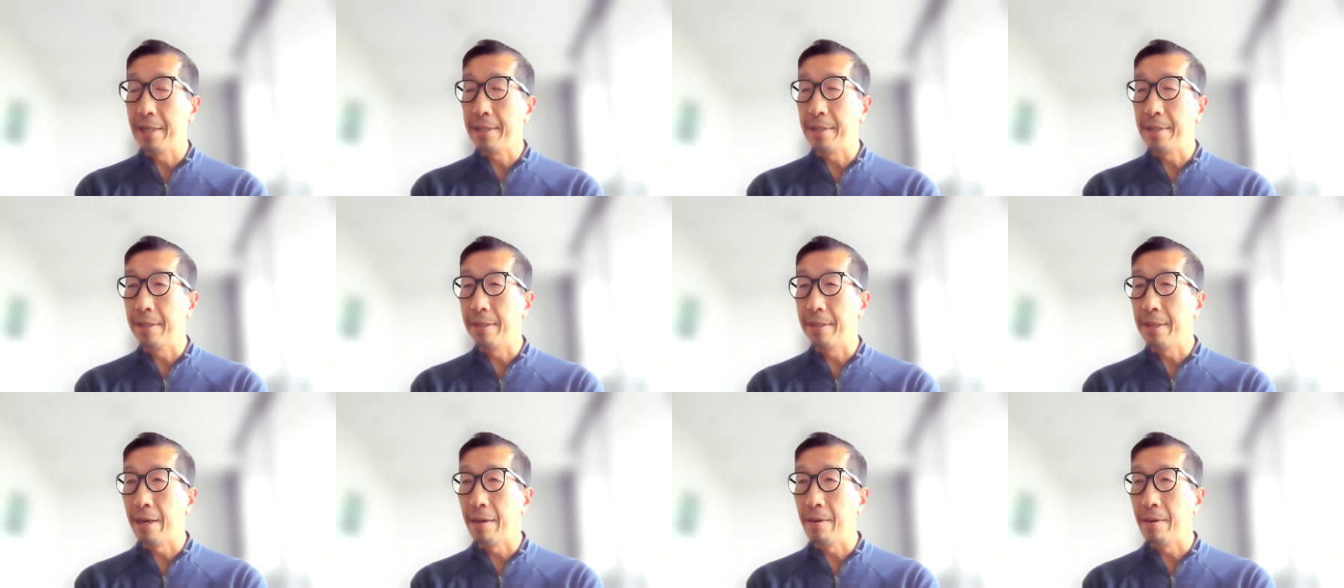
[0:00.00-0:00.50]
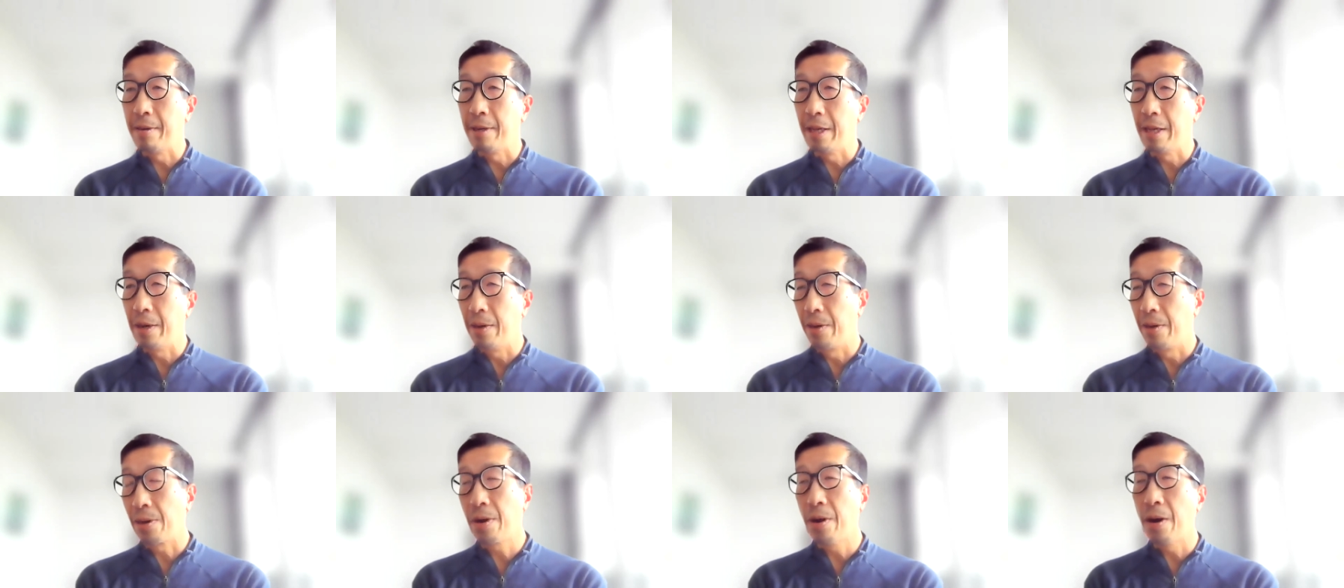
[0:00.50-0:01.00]
necessarily
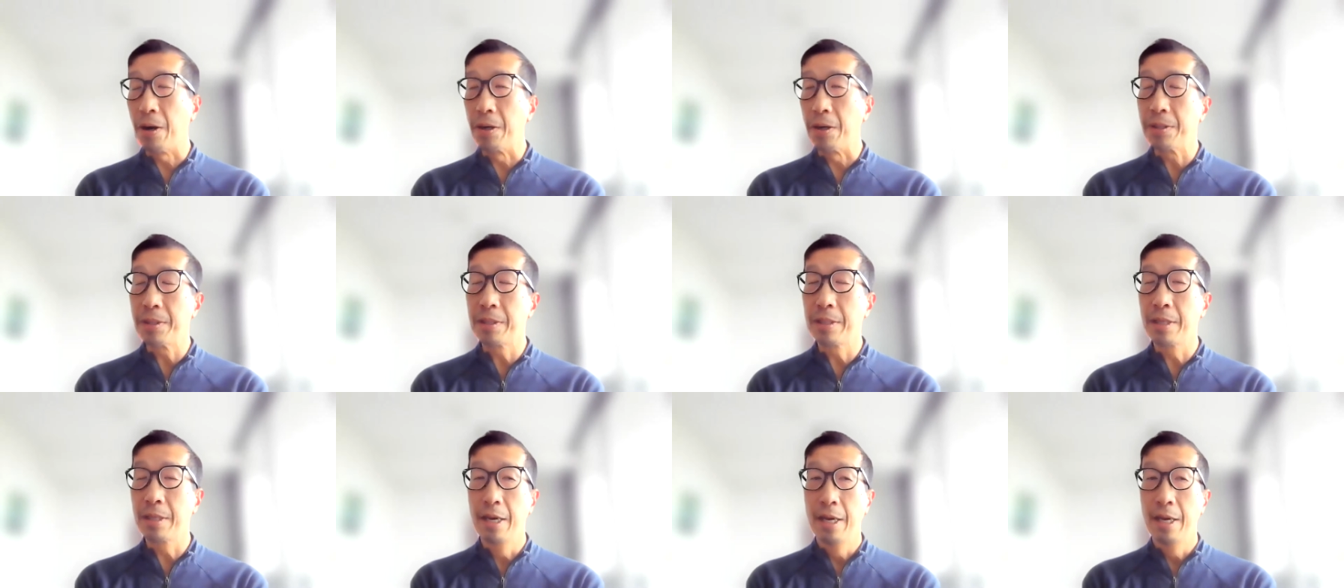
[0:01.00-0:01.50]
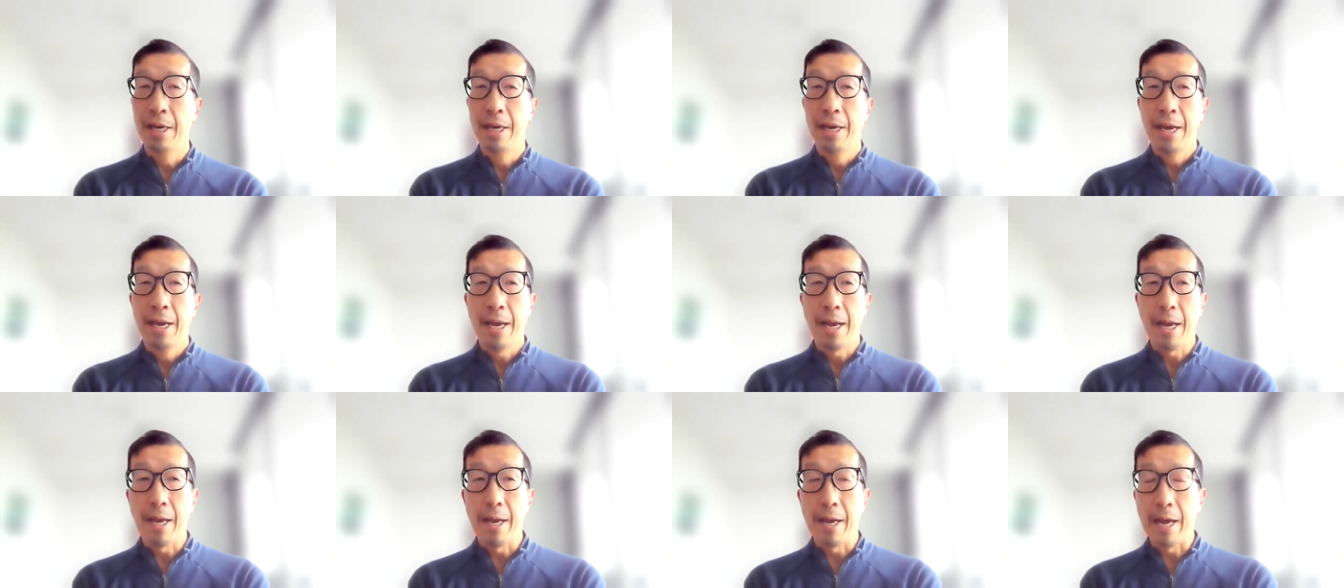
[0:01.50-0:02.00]
or costs.
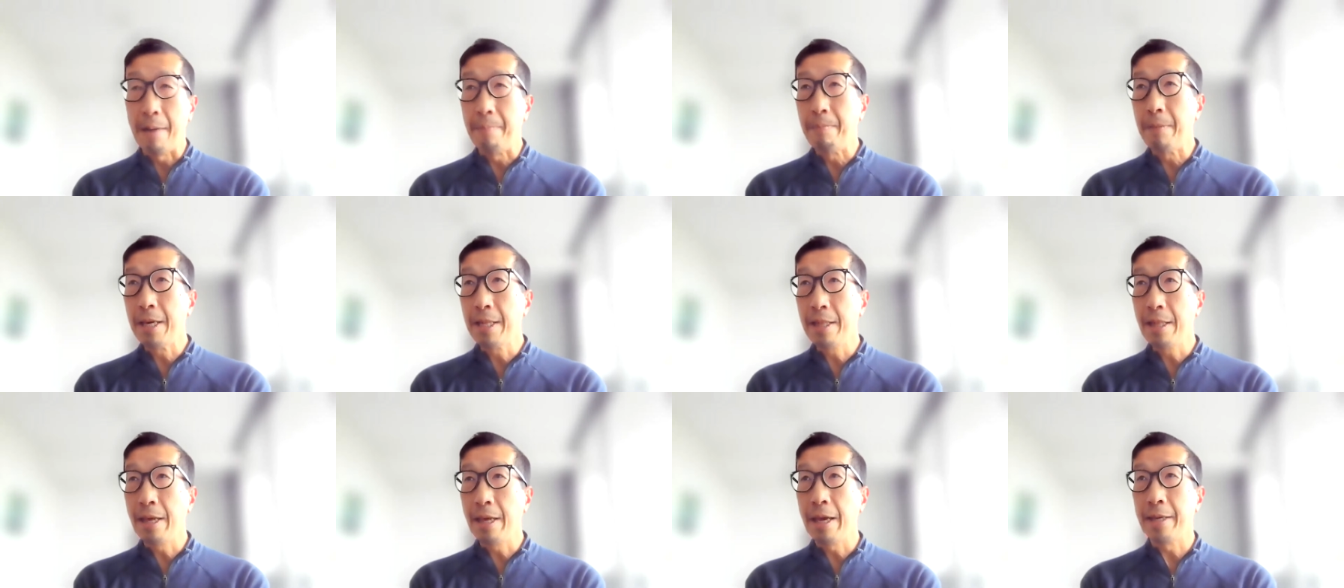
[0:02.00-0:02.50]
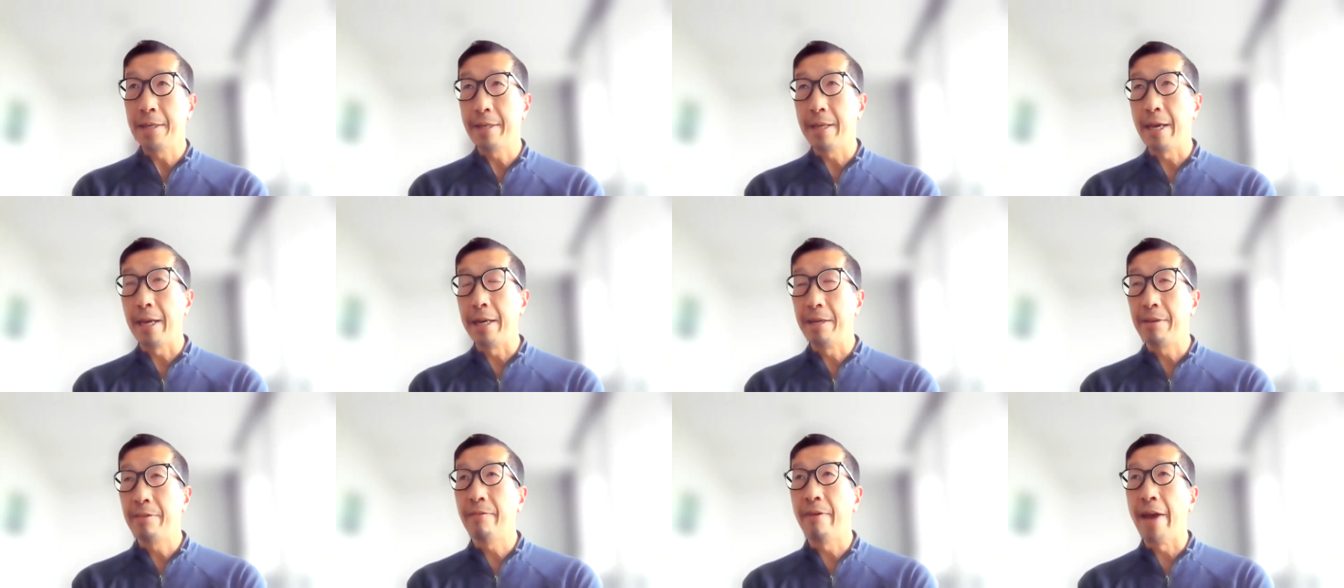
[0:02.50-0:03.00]
I mean their
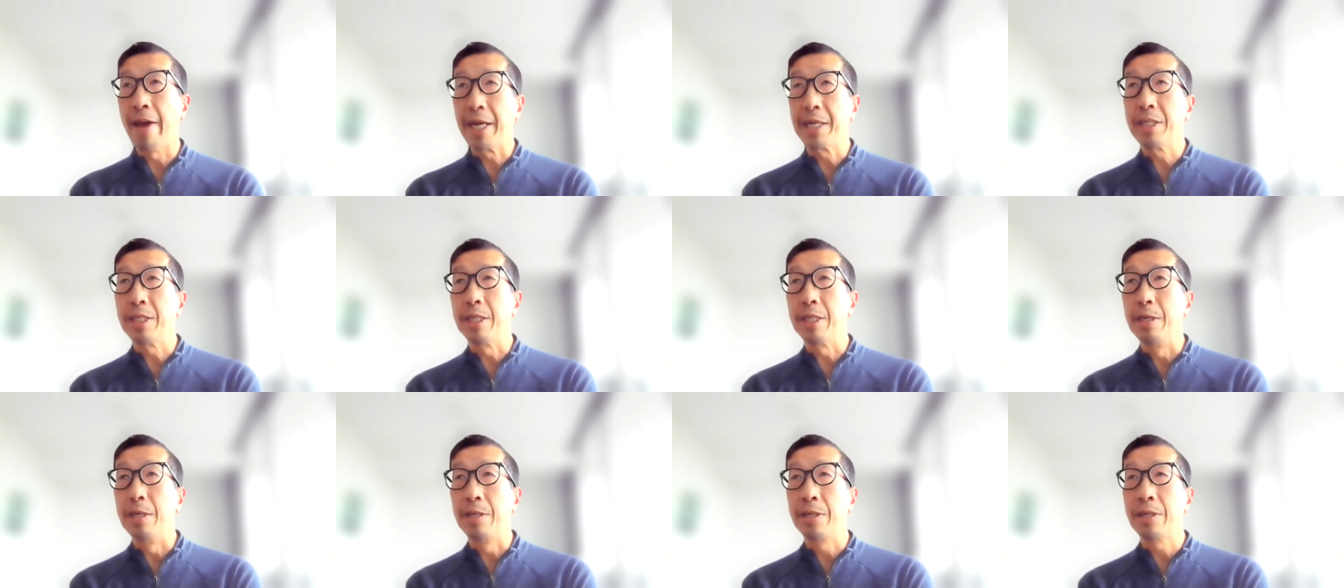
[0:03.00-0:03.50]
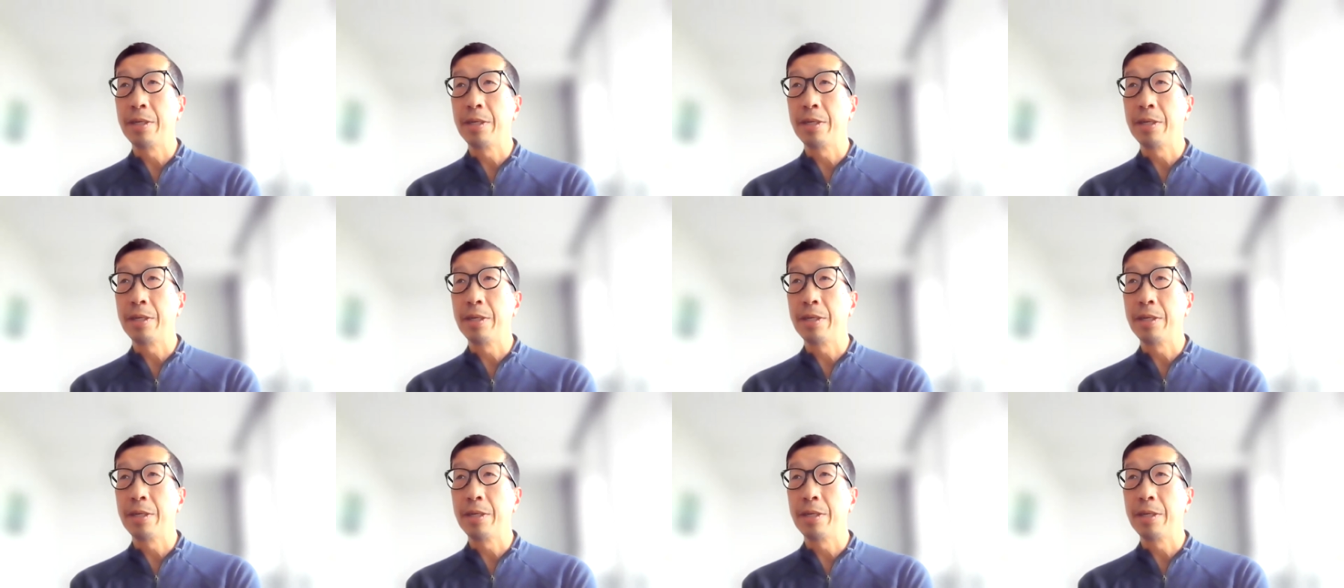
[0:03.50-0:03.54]
satisfaction.